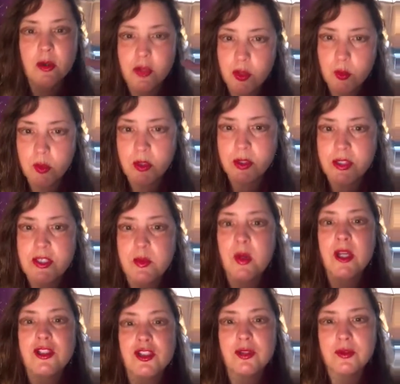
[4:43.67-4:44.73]
or your words,
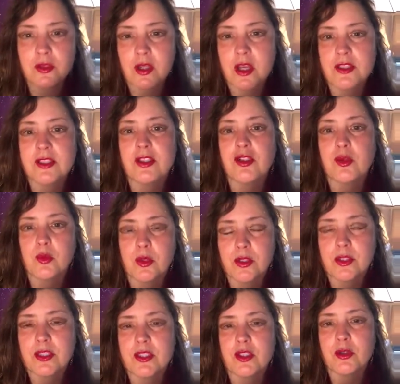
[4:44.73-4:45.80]
watch your thoughts and your
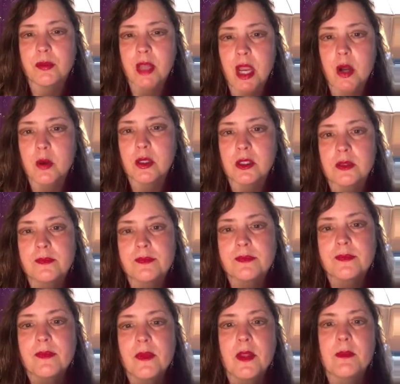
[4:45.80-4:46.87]
words and your power.
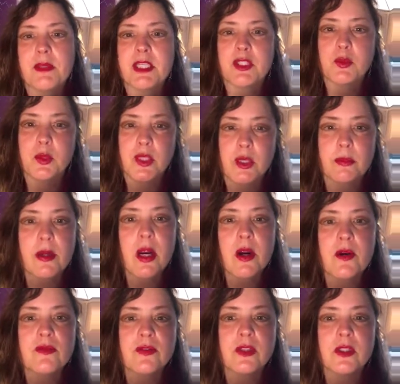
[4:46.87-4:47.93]
Because we are
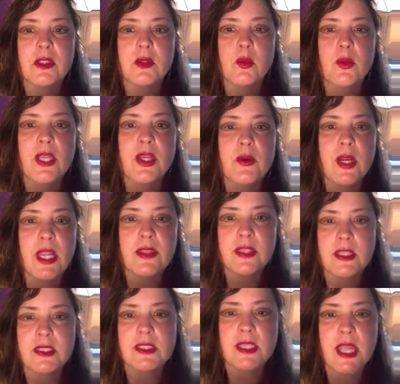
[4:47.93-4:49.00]
powerful, we create
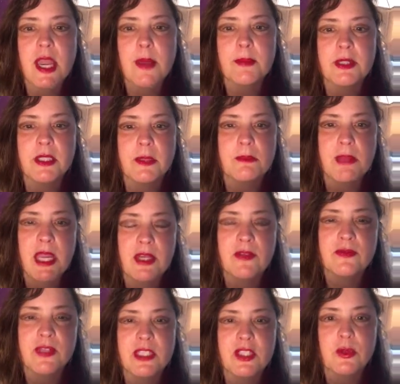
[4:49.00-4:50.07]
things to happen and
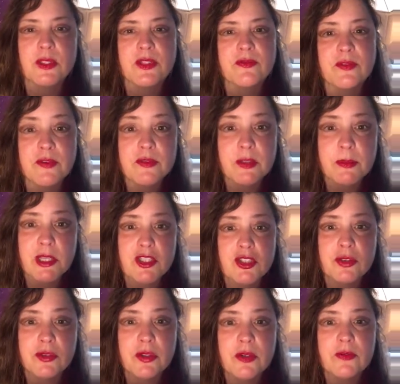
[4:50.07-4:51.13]
manifest. So it's a 5th
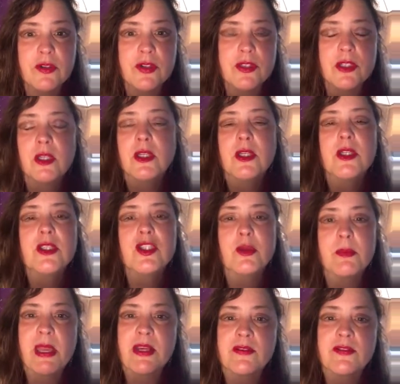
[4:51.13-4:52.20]
dimensional universe, so
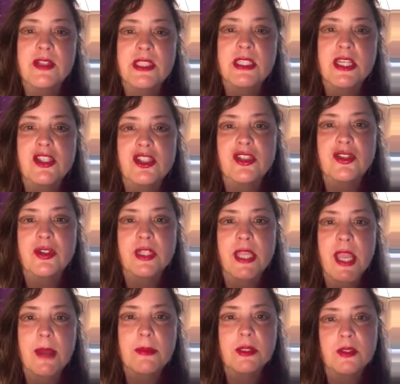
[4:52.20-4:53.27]
manifestations are going
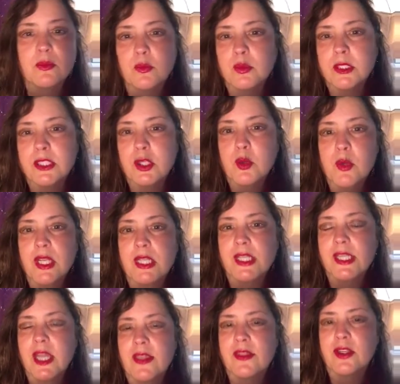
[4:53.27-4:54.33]
to happen really
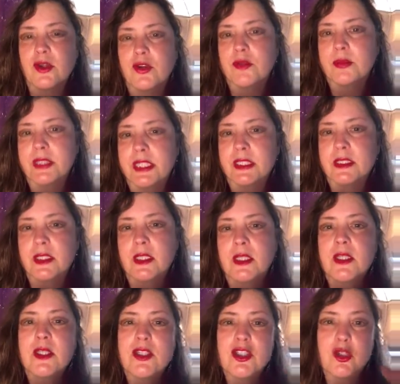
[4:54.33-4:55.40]
quickly on the earth plane.
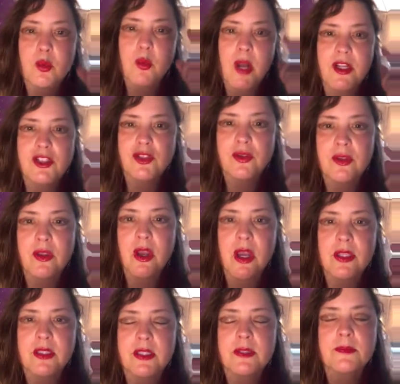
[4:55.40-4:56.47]
So watch your
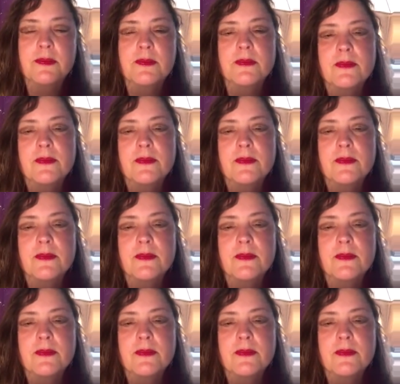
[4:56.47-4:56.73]
thoughts.